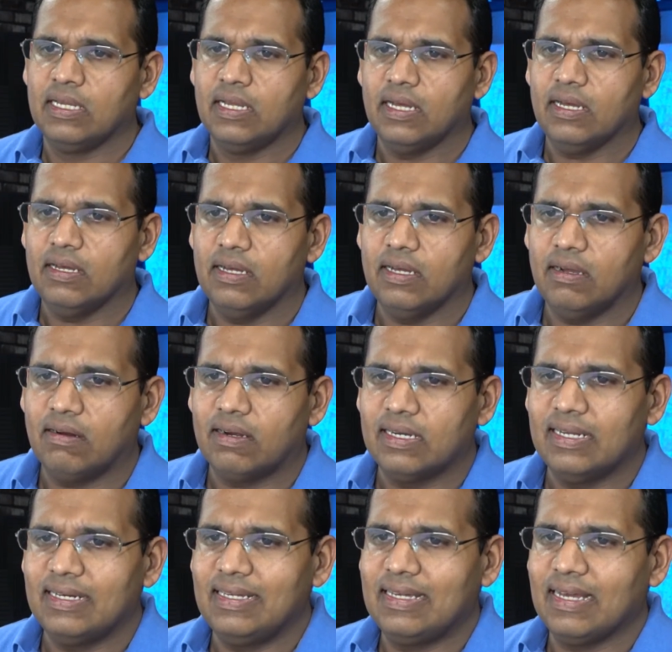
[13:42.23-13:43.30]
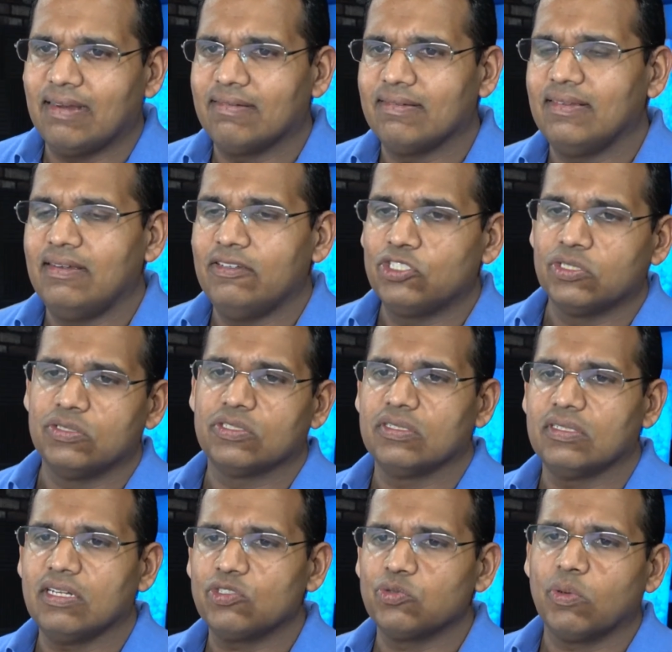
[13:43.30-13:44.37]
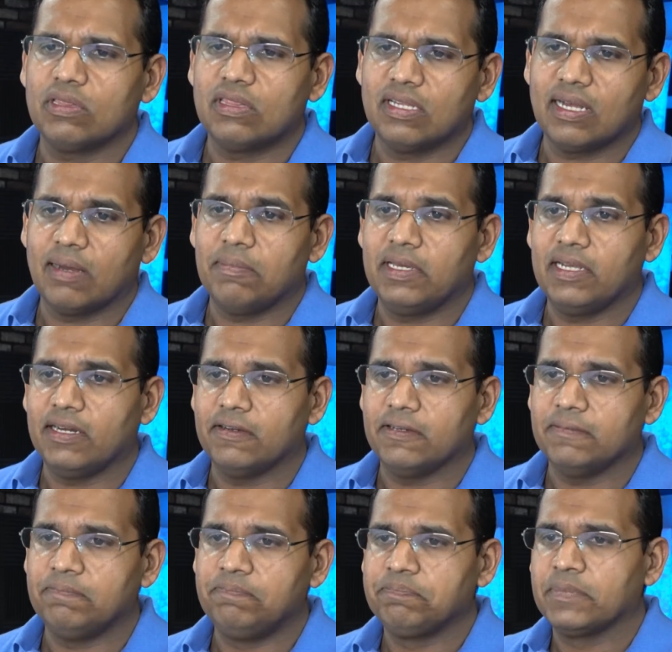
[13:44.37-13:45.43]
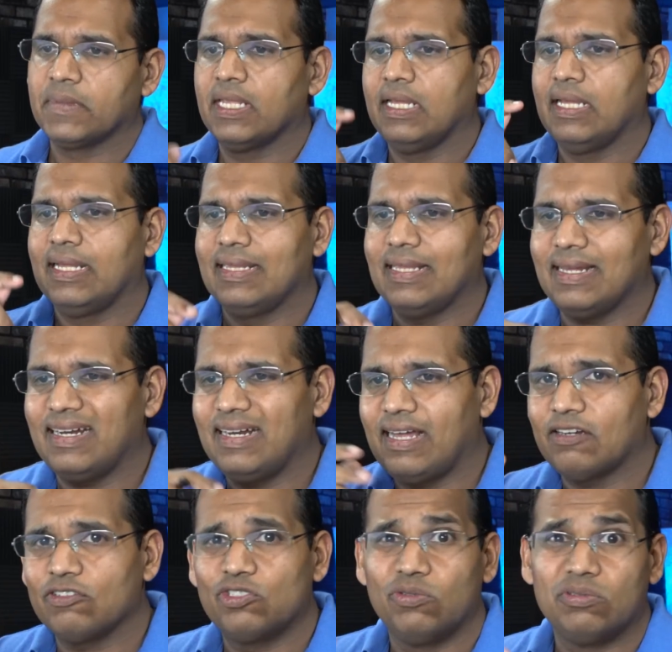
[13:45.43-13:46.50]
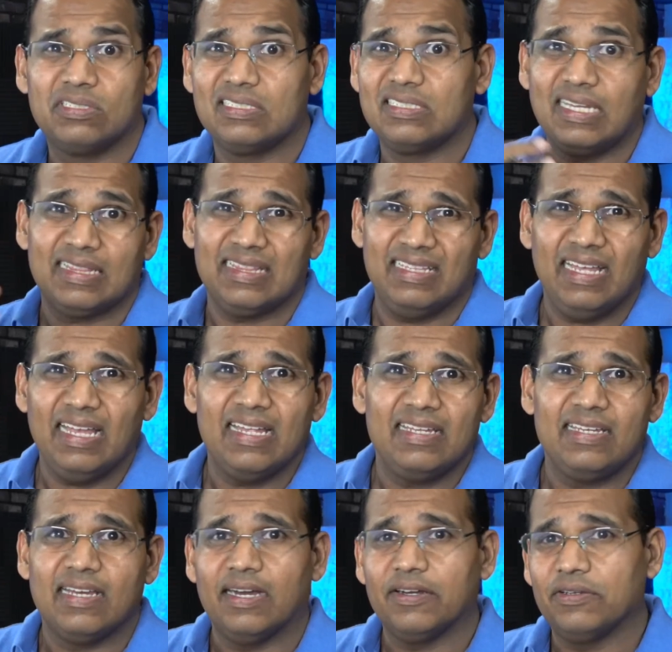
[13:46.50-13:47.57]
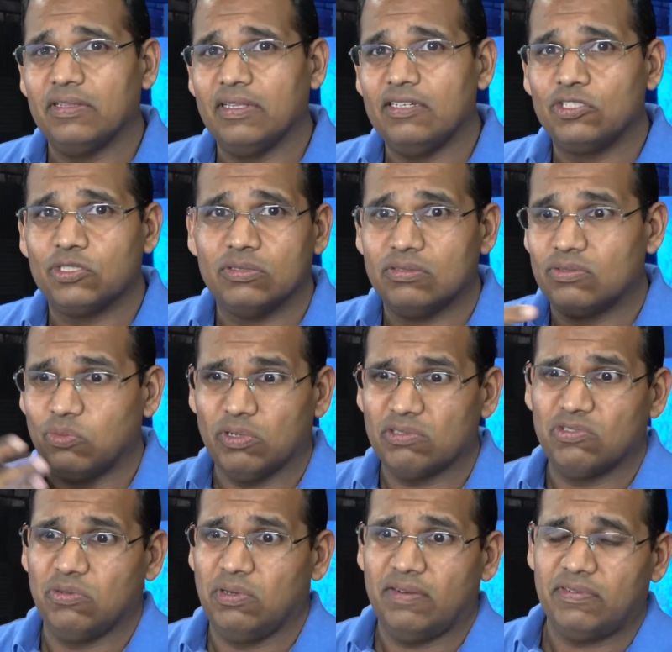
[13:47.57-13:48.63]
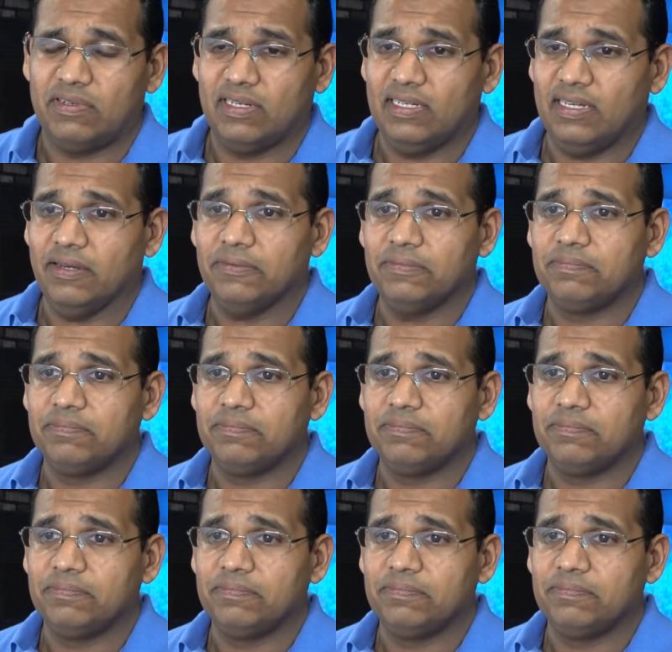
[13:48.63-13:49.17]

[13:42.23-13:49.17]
Hard any calculations, and that's one thing I'm hearing. Not a lot of students is getting any calculations whatsoever anyhow.